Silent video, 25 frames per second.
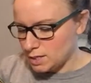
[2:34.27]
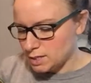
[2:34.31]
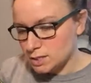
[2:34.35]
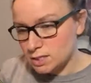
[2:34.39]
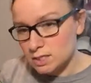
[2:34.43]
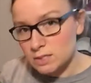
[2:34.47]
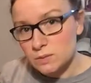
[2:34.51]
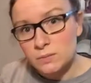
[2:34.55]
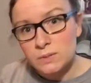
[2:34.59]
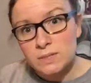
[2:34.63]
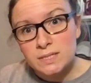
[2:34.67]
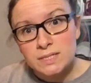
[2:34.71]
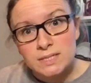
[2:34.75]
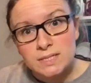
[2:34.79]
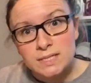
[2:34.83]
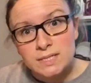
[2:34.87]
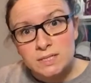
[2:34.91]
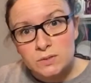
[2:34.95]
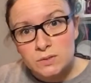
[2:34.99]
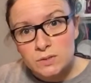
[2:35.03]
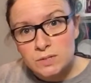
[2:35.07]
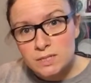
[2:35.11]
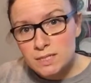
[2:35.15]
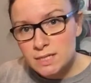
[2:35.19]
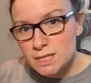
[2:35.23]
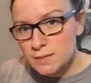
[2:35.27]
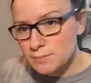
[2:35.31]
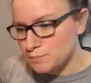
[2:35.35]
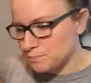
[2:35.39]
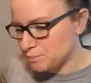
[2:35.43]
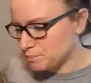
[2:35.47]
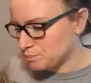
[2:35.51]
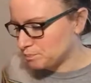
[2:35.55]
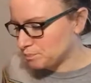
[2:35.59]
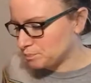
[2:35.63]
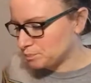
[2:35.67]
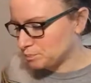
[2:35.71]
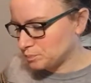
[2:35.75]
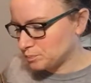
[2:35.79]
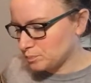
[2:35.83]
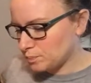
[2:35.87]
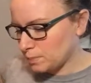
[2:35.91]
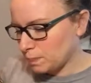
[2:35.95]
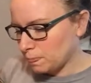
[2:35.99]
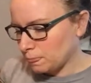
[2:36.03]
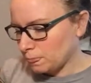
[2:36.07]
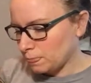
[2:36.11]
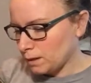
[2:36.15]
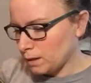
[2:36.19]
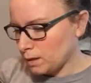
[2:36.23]
Does what it says on the tin.
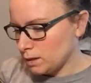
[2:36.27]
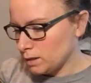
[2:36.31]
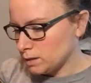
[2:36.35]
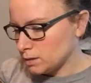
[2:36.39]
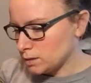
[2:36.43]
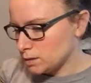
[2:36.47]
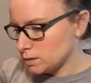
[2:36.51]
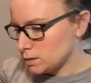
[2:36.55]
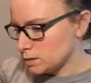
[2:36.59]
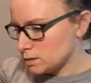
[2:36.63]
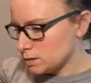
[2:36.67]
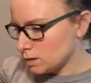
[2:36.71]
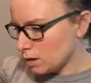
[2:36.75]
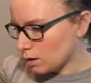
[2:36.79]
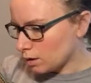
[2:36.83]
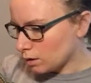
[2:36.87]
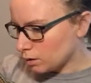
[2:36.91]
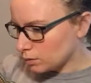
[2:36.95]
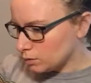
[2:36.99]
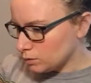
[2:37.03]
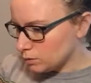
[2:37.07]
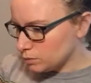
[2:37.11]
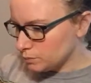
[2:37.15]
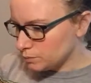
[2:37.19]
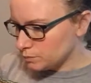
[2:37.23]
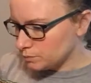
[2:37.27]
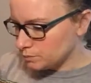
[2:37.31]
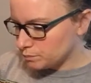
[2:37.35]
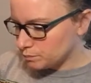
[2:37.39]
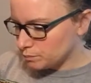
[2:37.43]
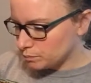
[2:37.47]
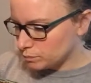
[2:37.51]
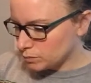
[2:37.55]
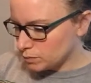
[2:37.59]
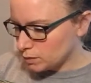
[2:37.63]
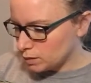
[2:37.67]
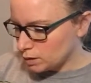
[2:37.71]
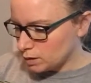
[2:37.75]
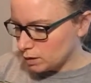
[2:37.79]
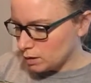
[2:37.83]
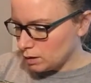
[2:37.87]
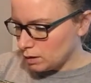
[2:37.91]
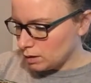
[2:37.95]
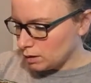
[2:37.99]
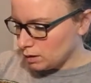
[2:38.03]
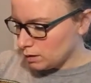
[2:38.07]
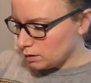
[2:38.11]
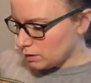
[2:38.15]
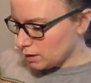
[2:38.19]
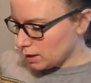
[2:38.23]
So
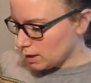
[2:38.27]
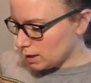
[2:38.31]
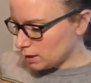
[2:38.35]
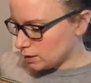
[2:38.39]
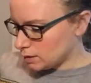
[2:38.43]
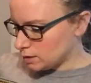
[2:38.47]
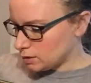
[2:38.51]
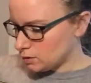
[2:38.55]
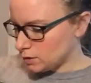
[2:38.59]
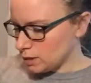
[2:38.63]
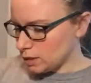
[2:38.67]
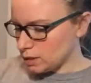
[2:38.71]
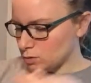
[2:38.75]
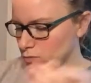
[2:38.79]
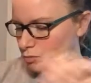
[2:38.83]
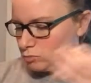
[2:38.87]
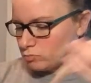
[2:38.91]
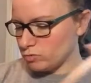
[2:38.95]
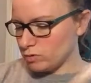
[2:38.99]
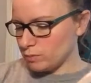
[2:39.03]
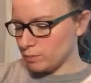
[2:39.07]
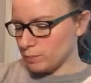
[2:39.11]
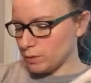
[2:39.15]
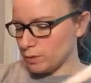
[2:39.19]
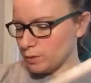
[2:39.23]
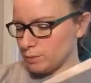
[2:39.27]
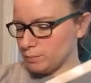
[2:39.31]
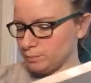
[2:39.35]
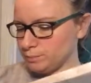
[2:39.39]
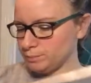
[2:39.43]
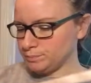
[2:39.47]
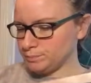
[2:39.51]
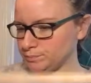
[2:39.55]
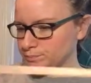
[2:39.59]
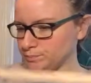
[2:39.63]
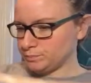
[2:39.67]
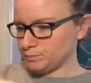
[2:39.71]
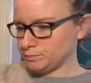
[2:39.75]
then you get your ribbon.